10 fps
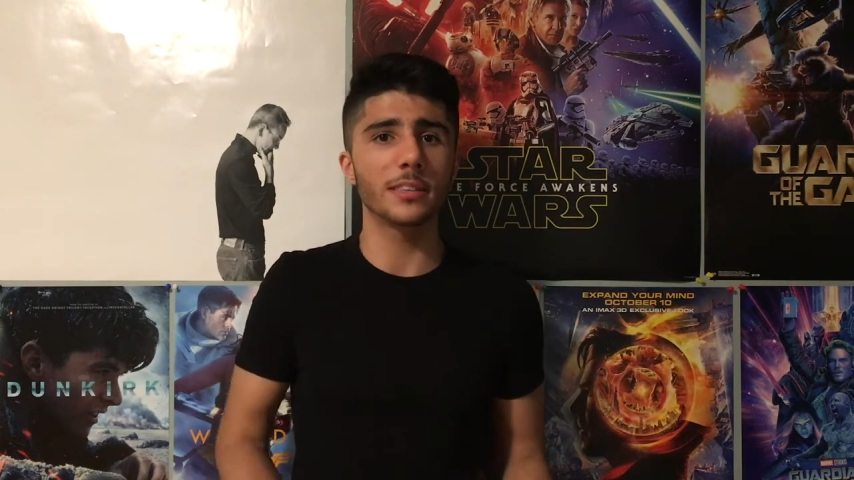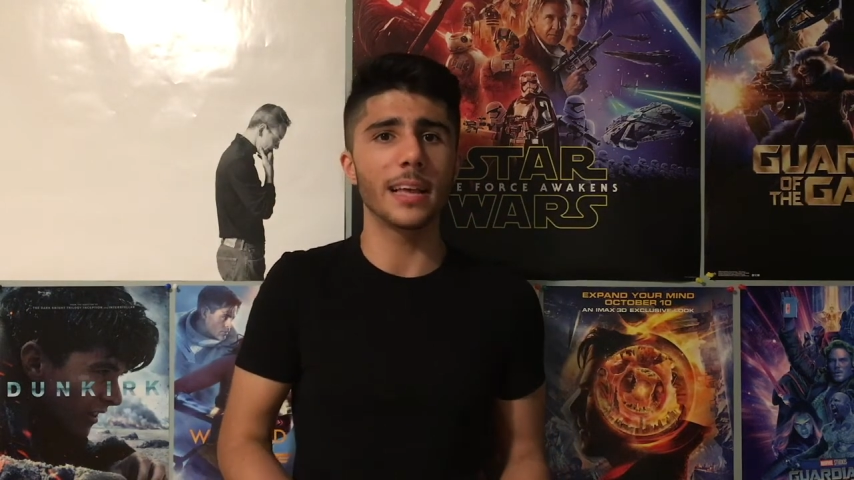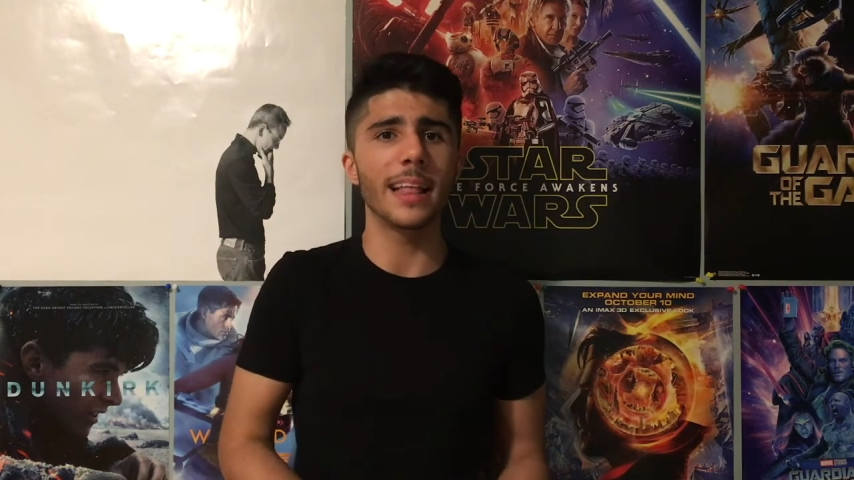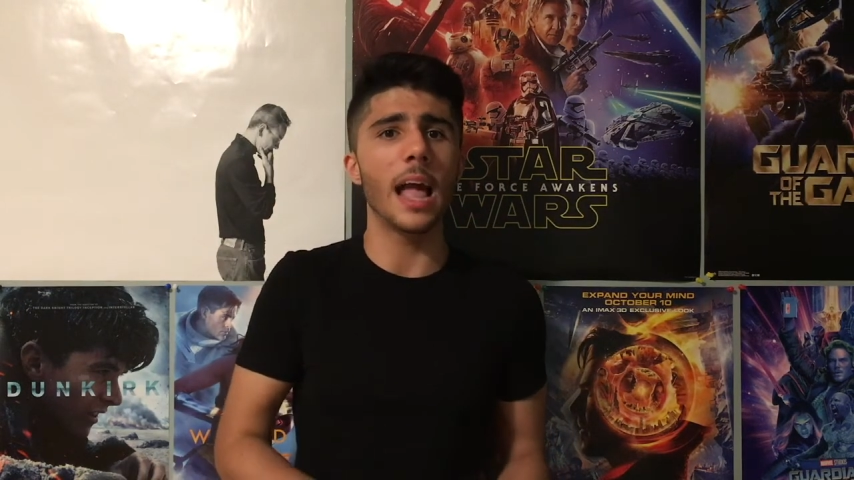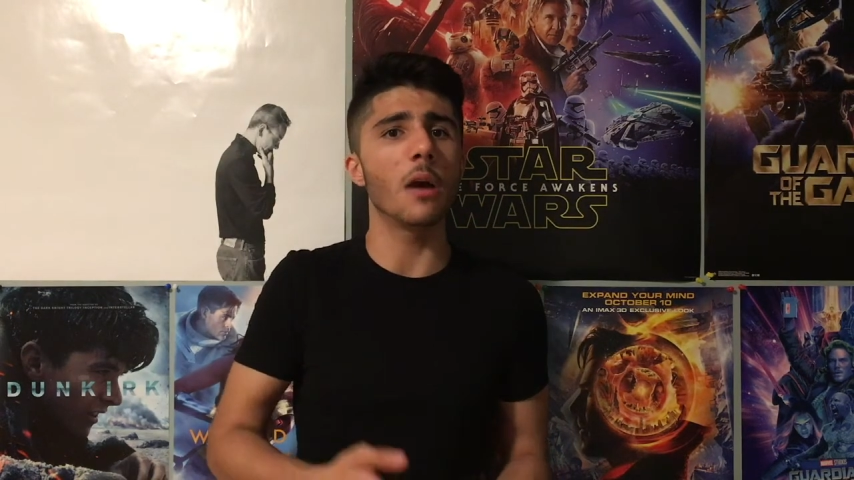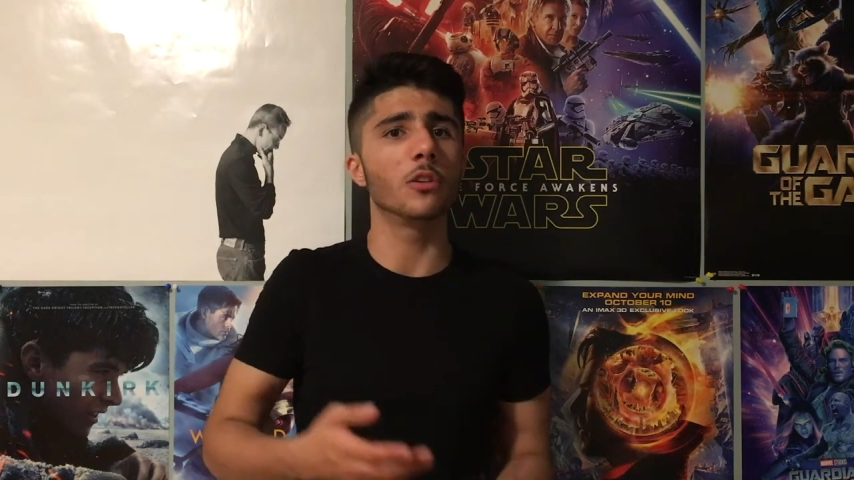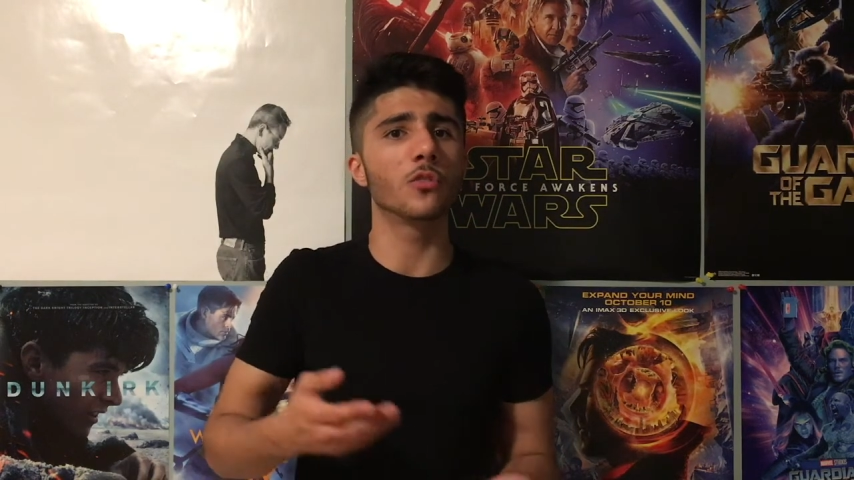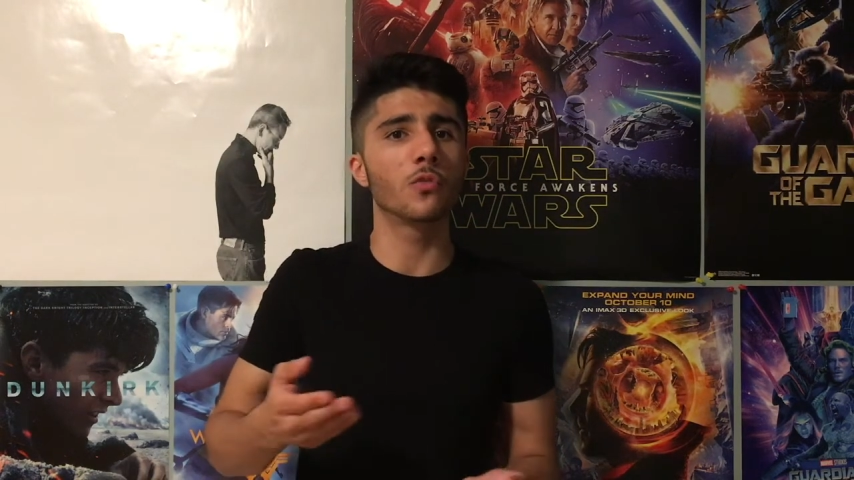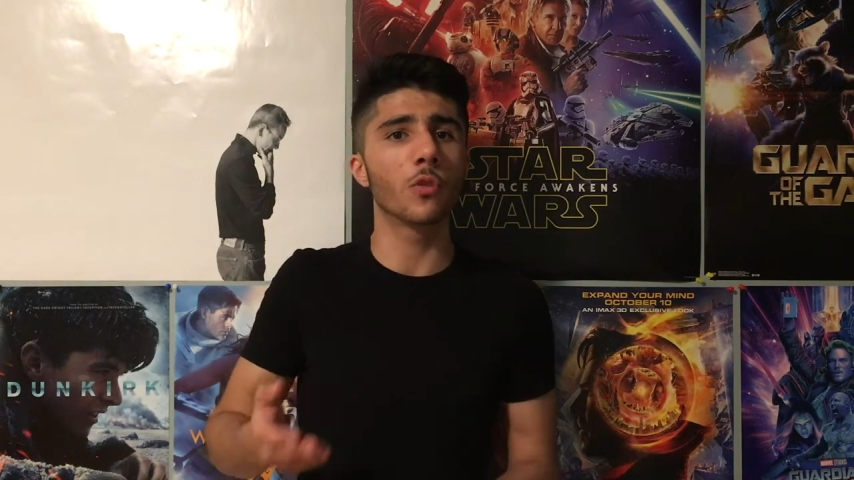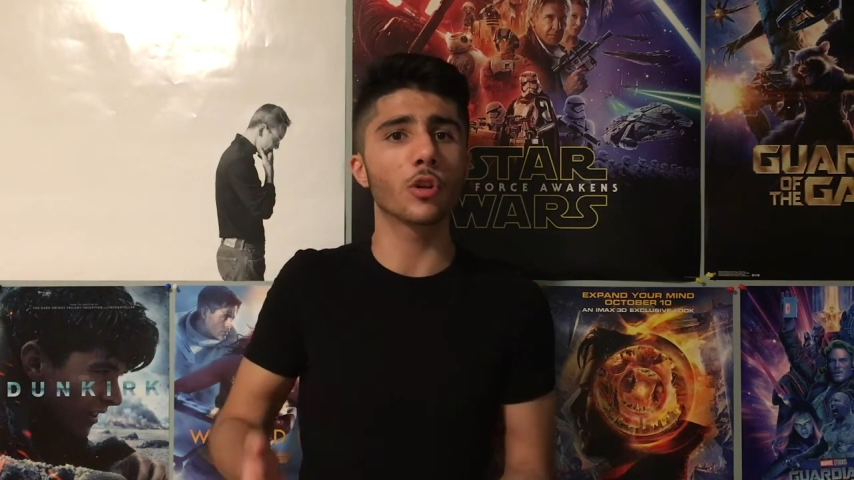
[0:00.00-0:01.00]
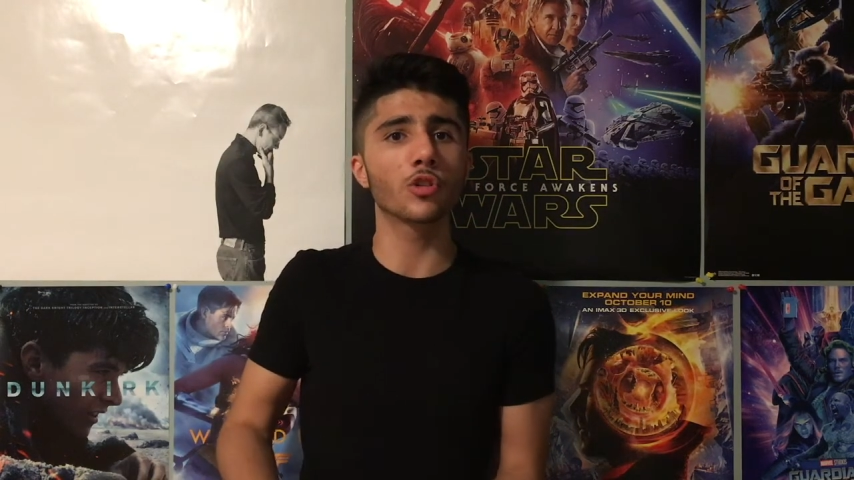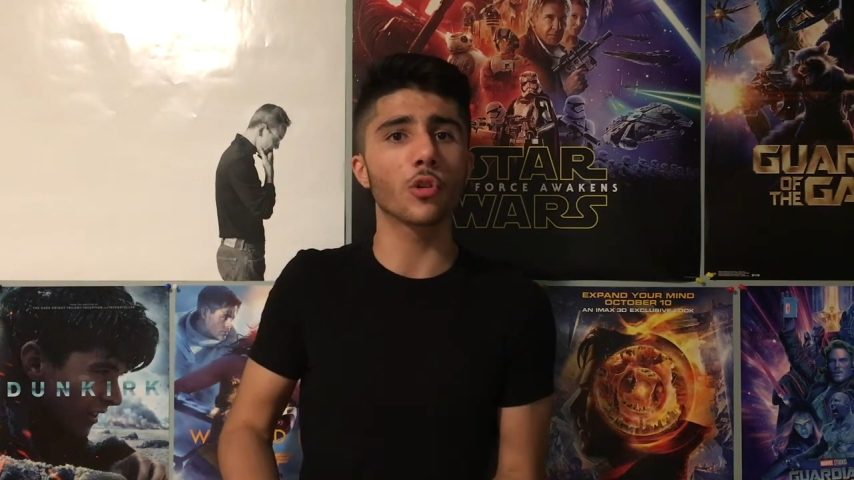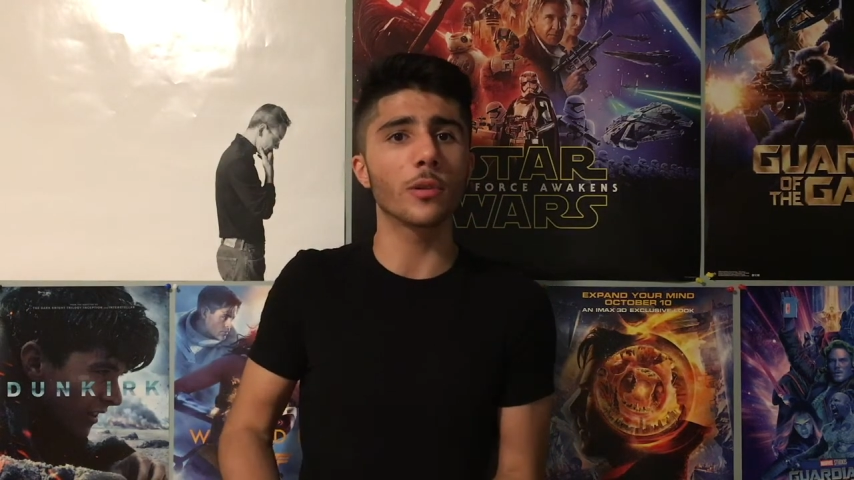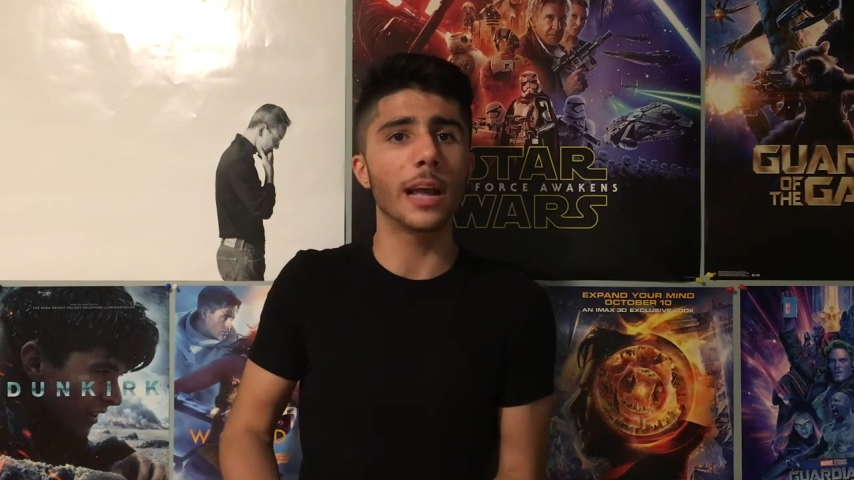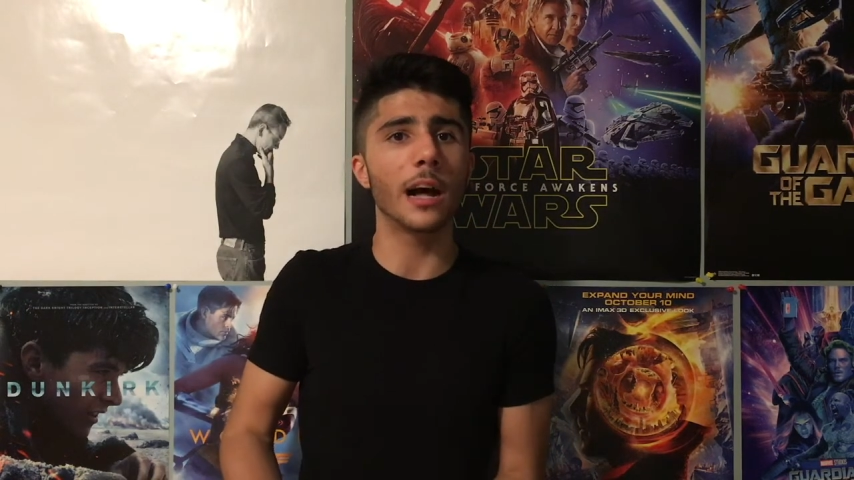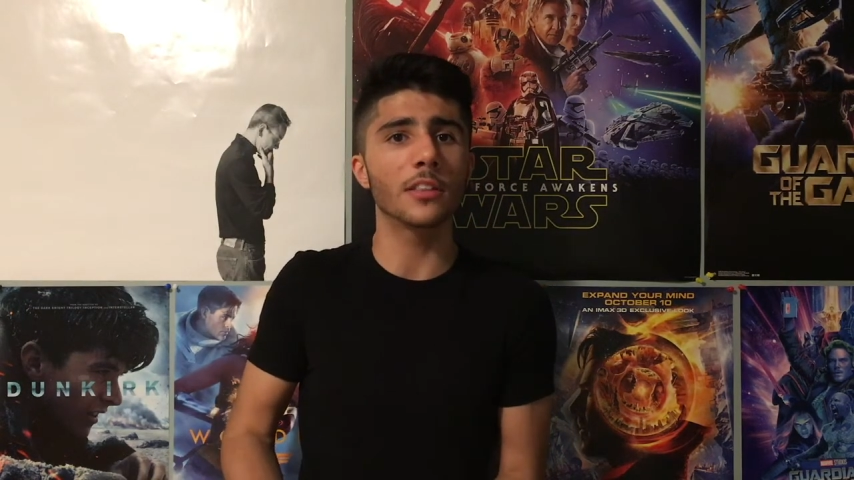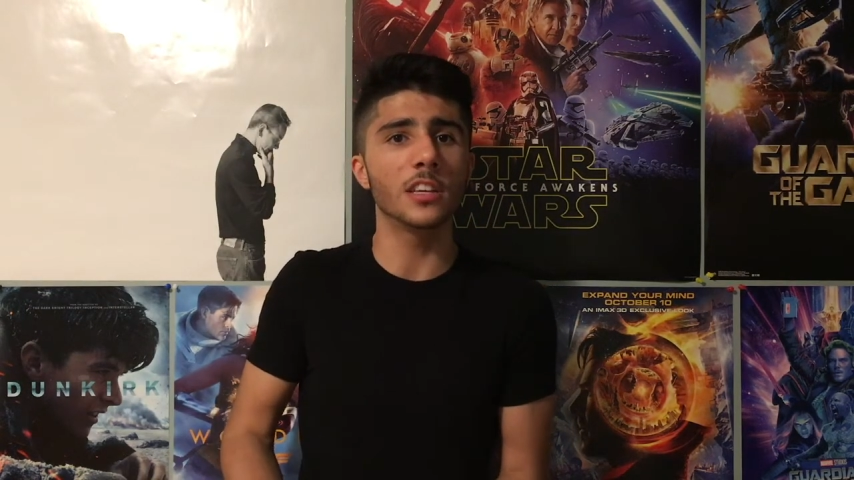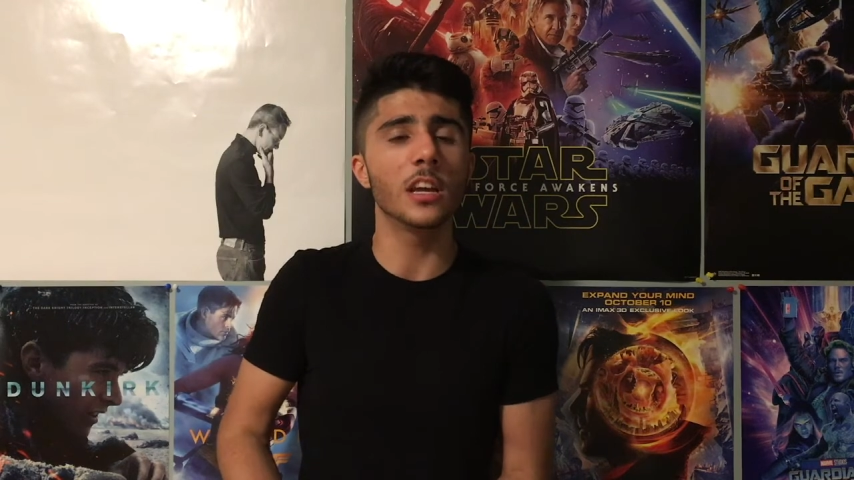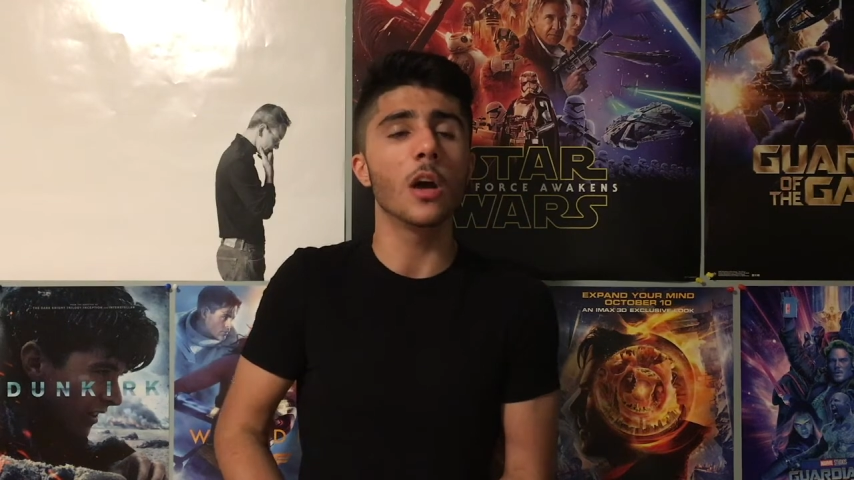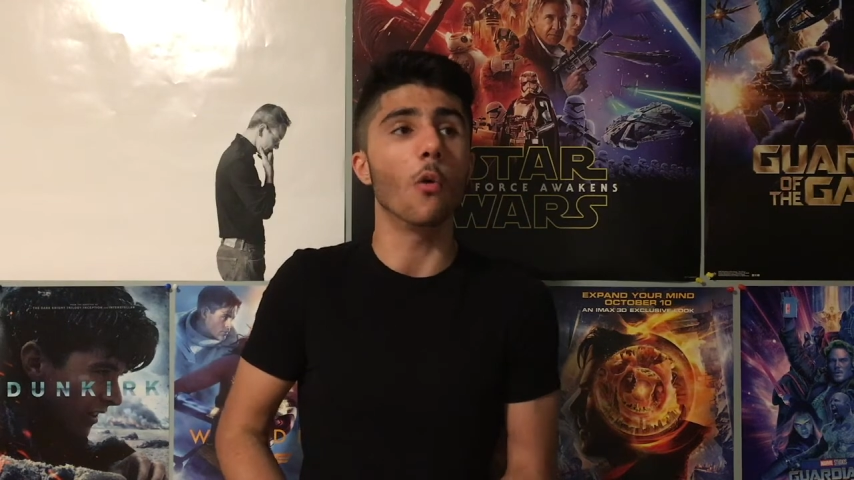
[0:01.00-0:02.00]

saying that it was virtual reality